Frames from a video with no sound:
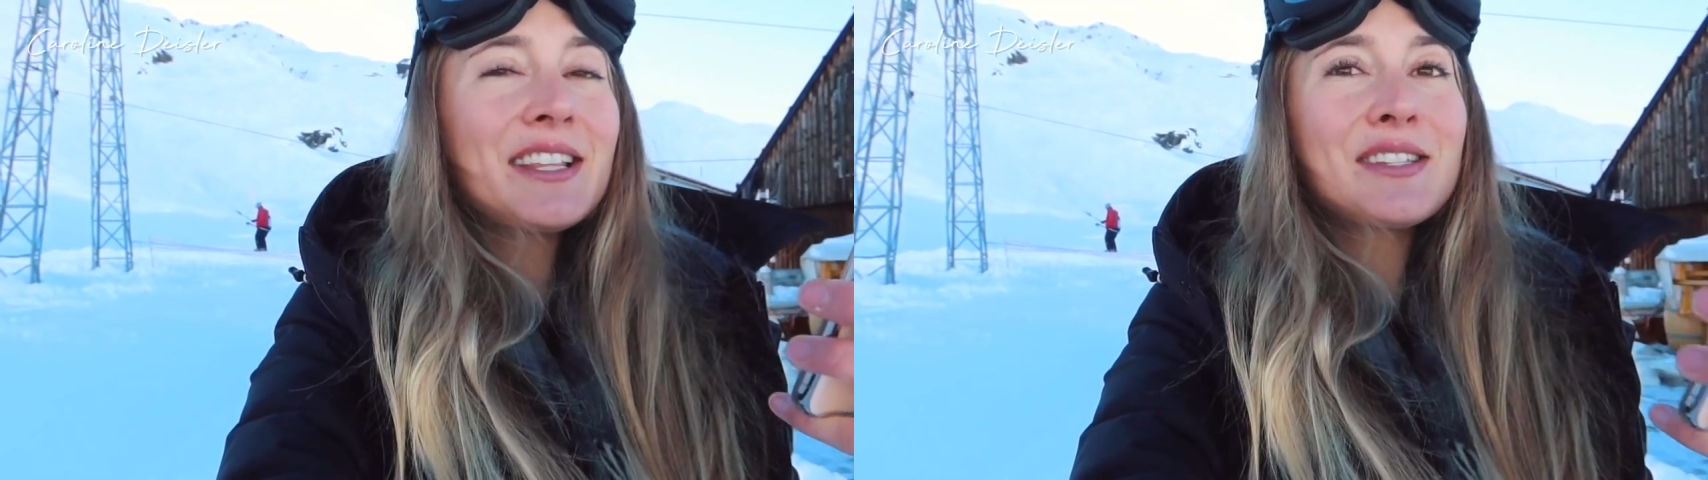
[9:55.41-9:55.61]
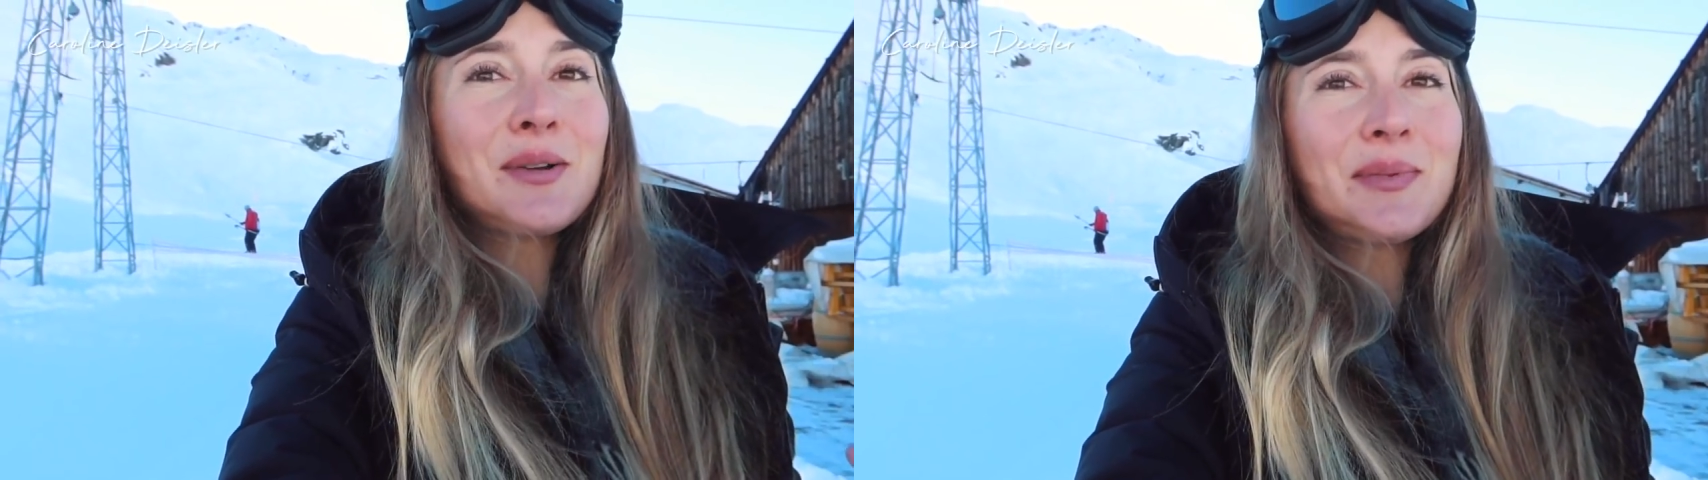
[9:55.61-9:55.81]

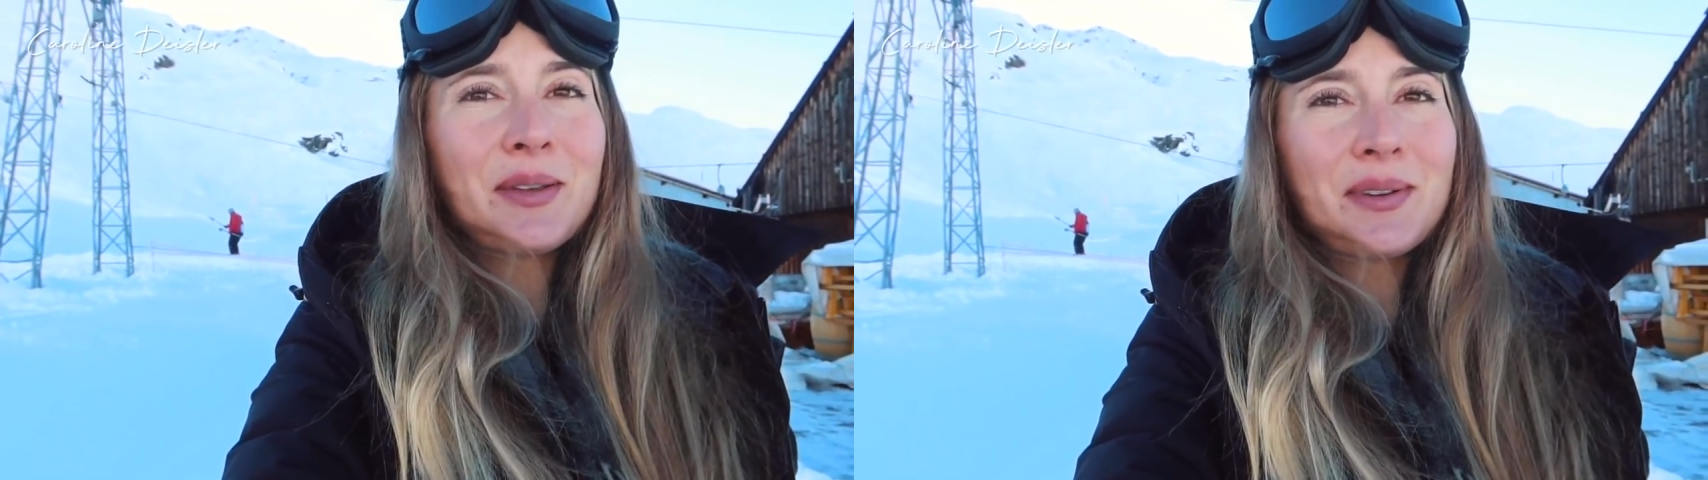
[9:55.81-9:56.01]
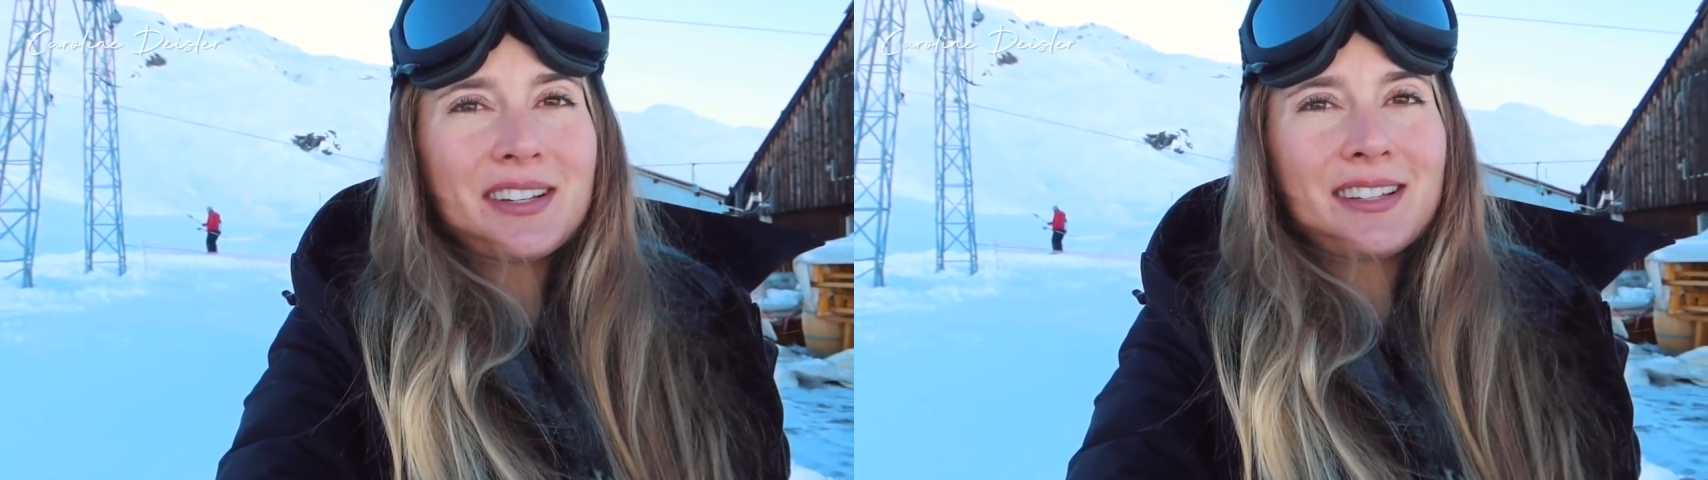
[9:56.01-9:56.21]
so many
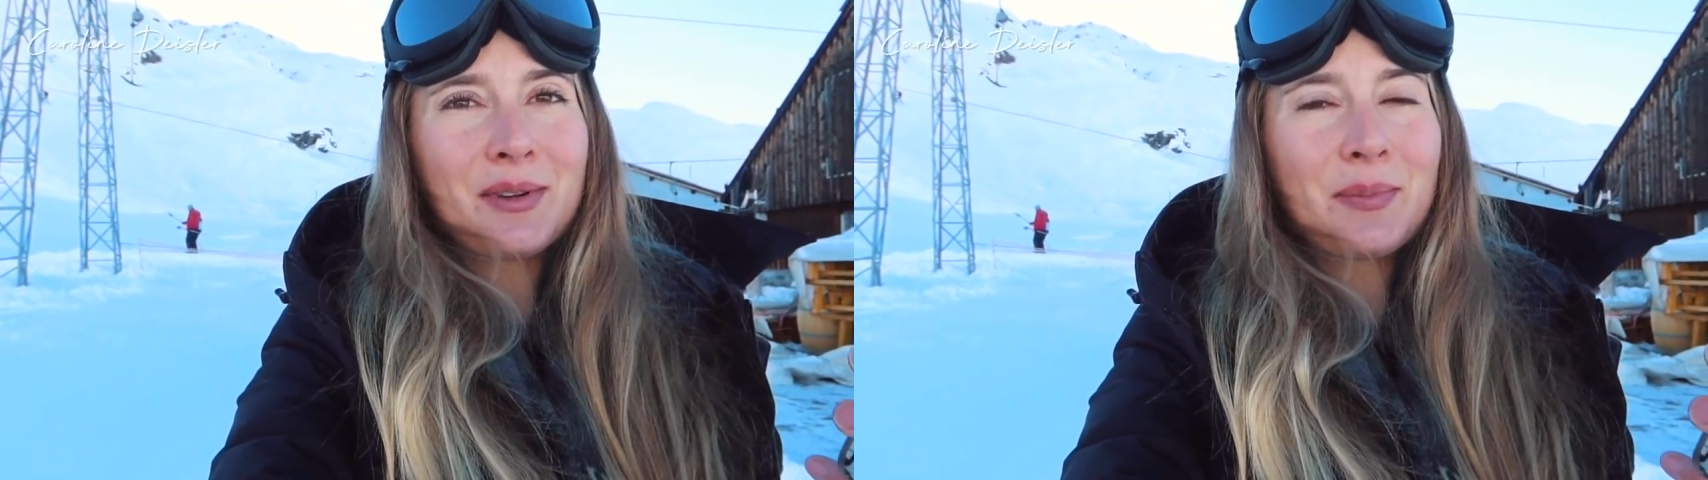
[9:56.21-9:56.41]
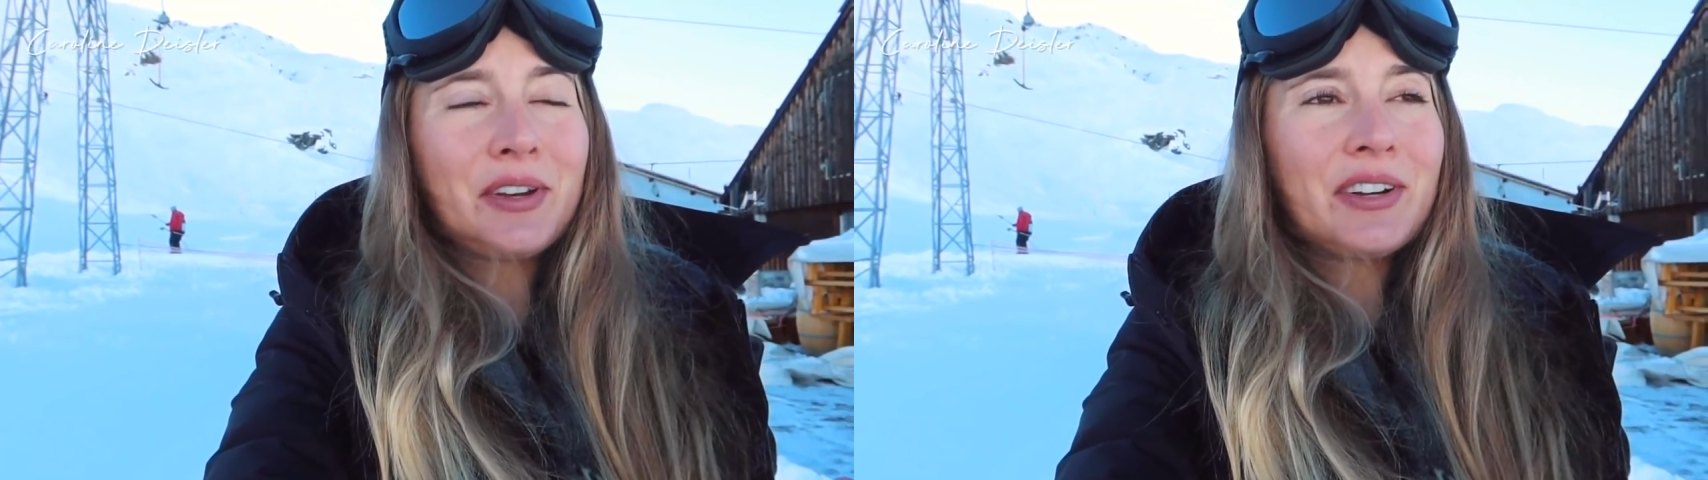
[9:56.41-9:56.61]
questions
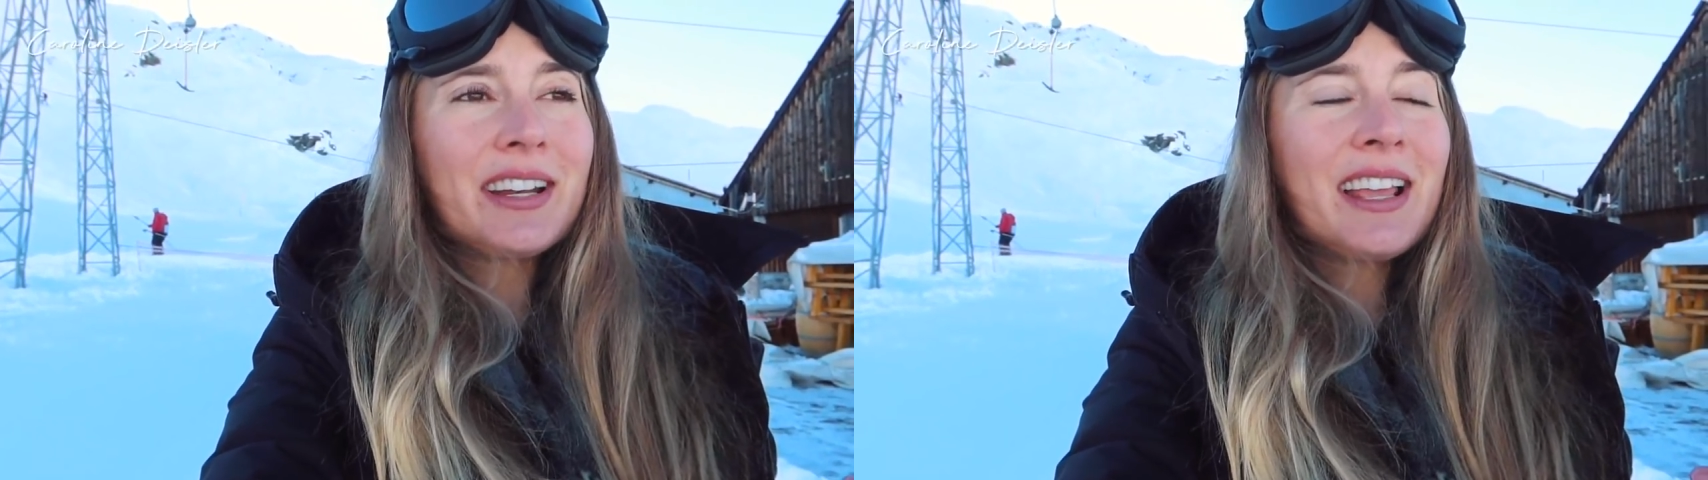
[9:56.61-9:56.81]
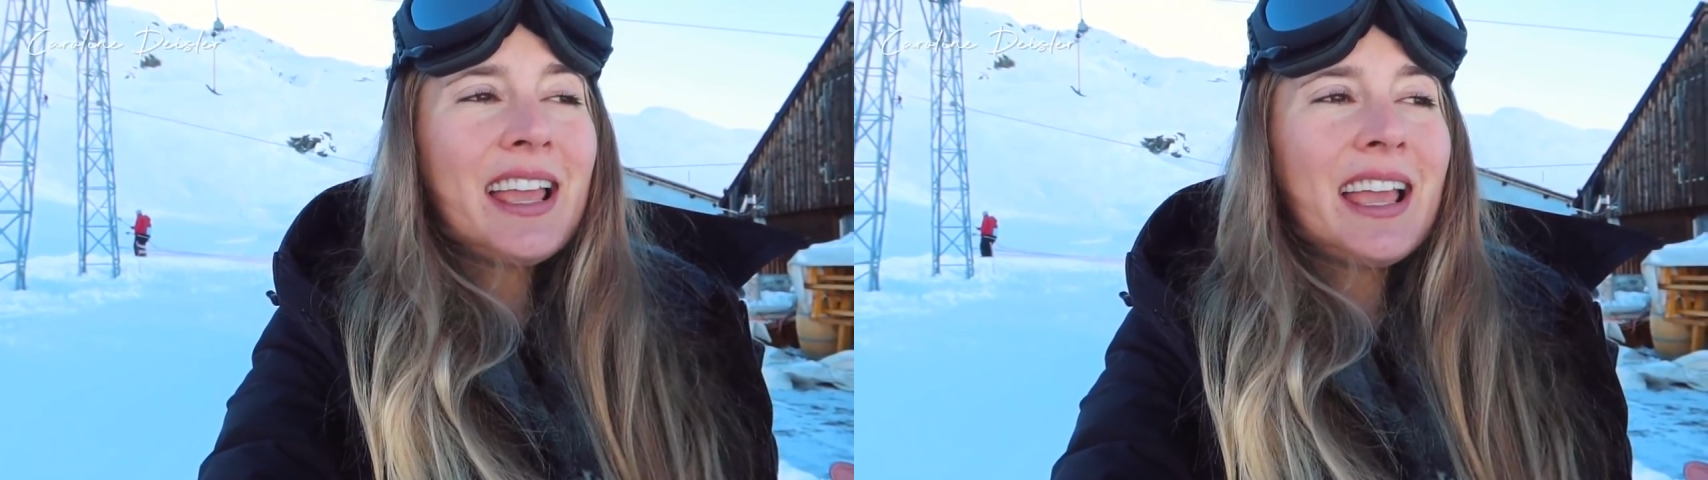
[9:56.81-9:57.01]
about period